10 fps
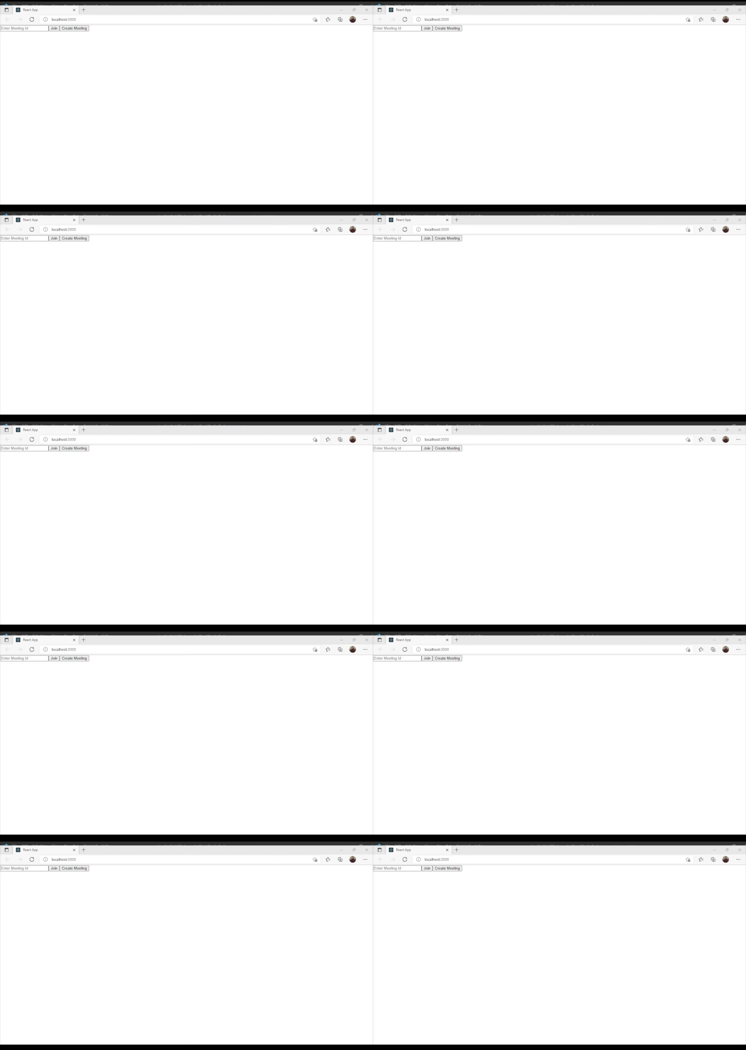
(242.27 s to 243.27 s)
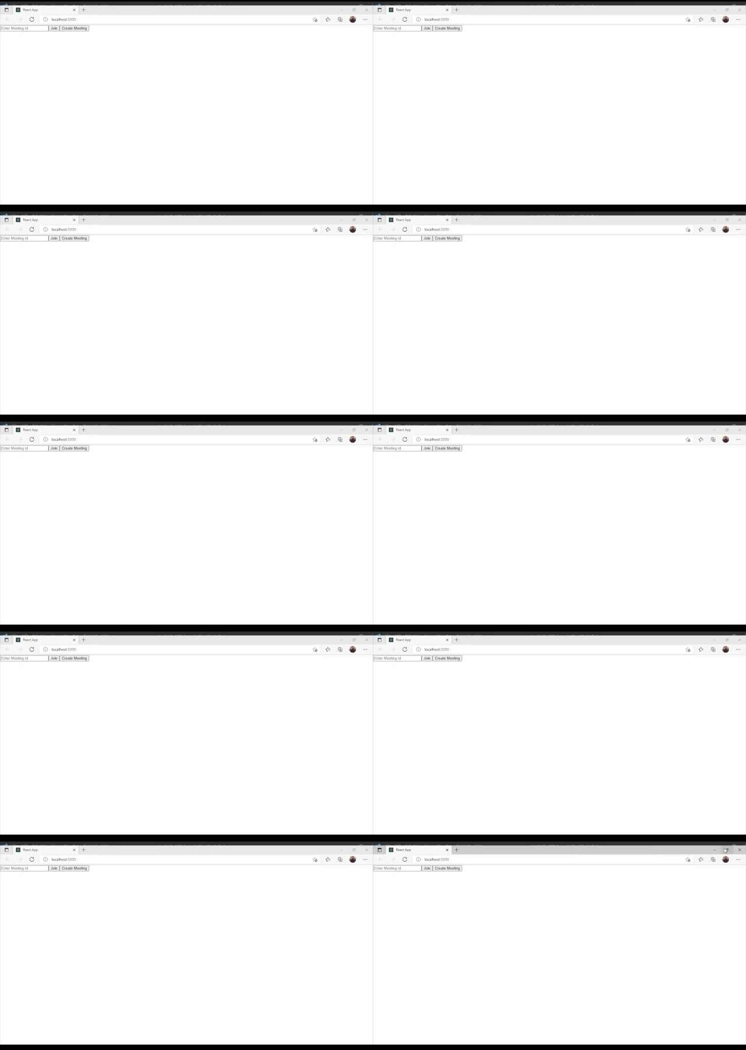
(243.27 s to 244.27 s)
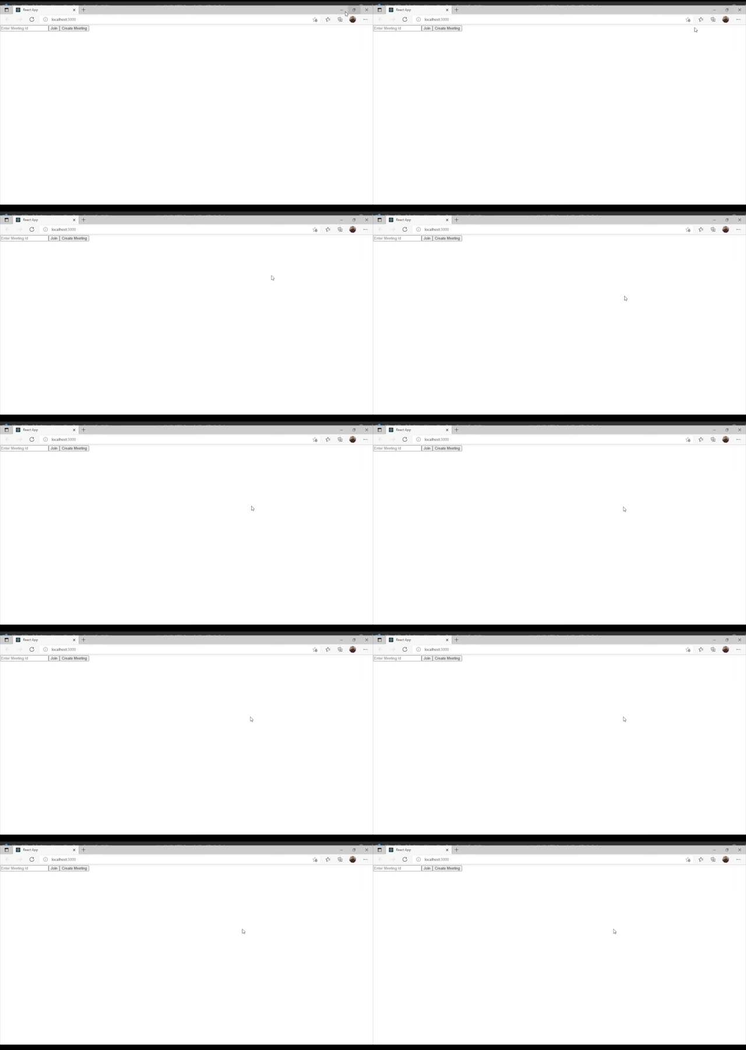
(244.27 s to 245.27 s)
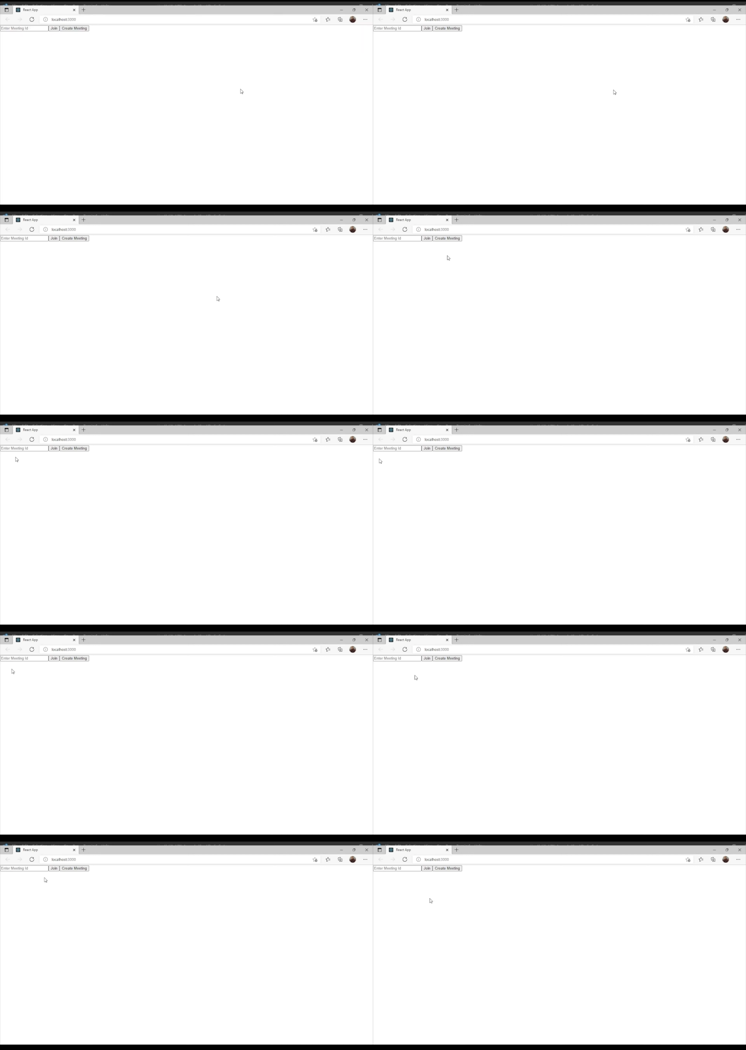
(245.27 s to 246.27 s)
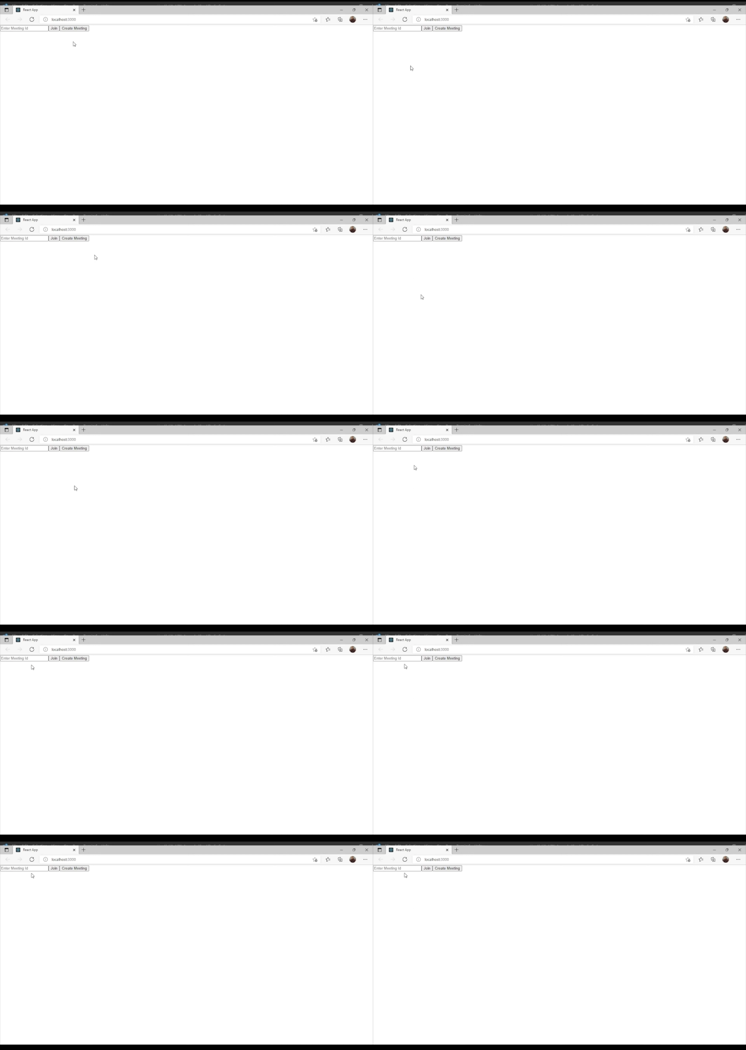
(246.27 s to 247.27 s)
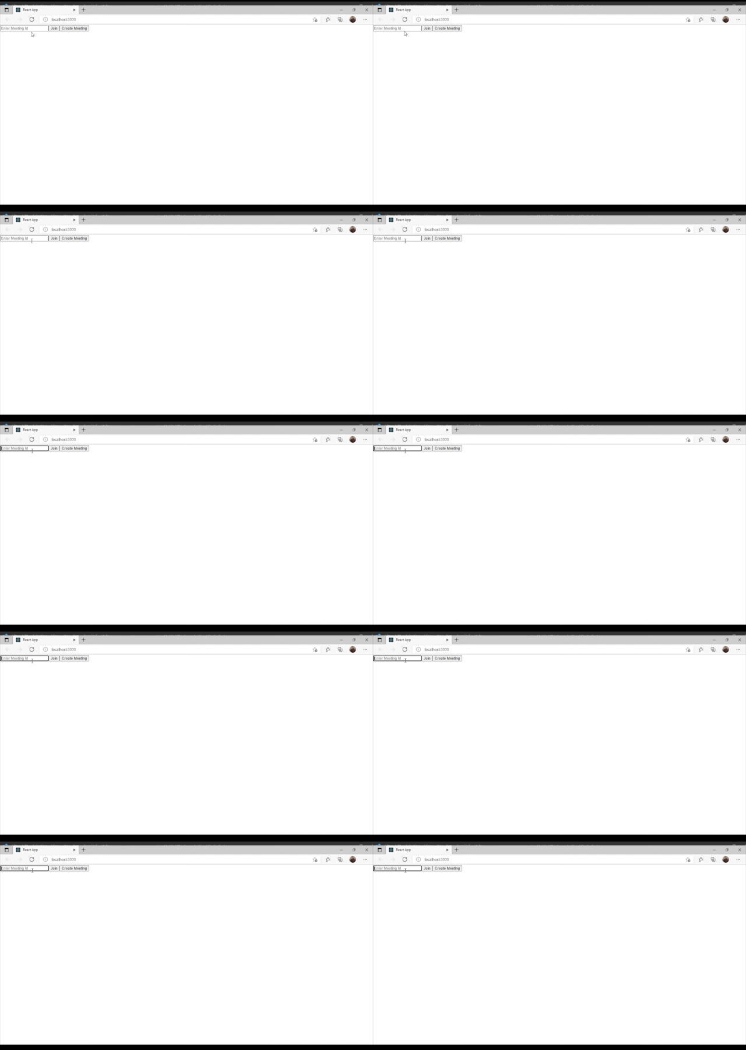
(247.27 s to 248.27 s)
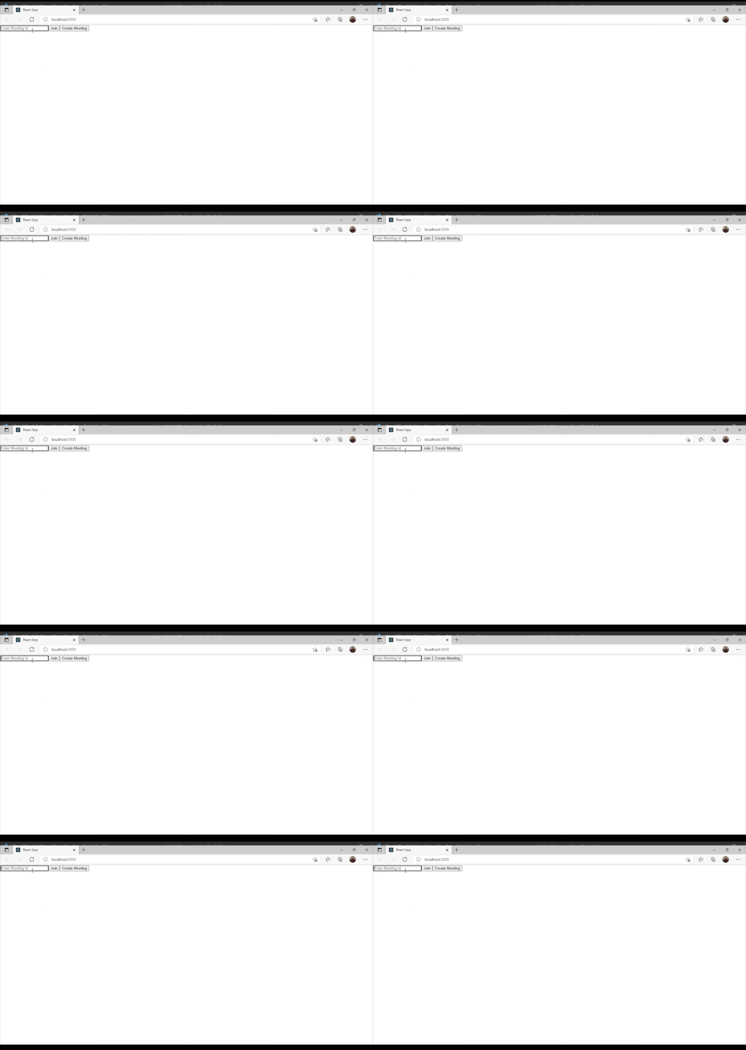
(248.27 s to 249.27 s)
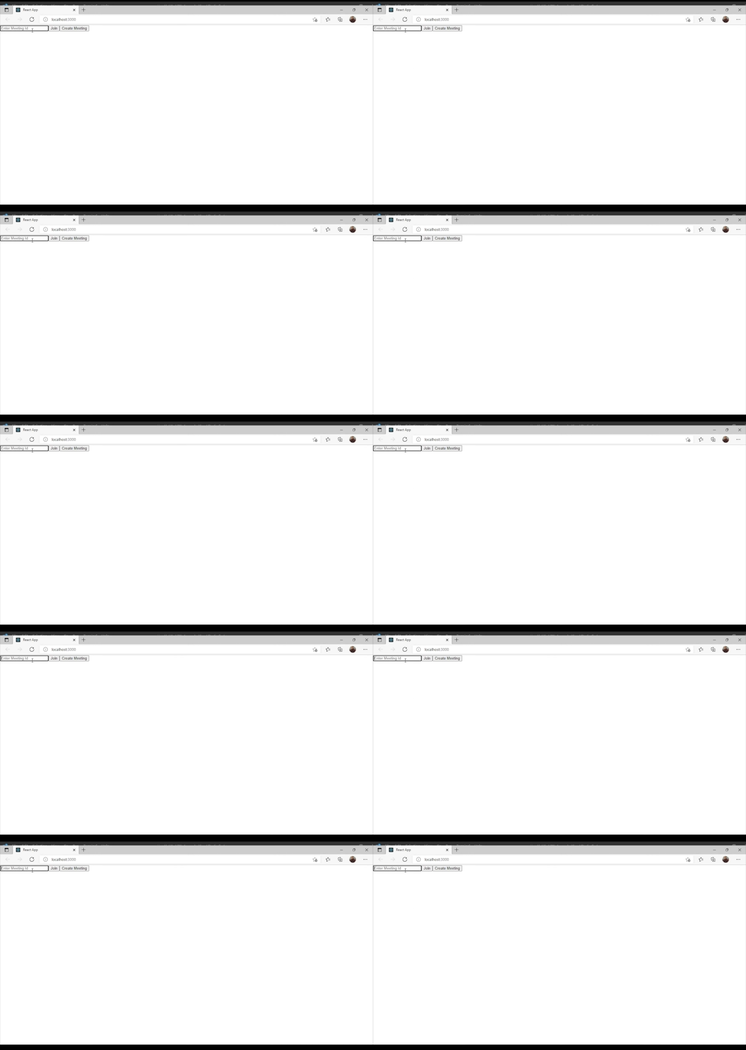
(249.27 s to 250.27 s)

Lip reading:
(no speaker visible)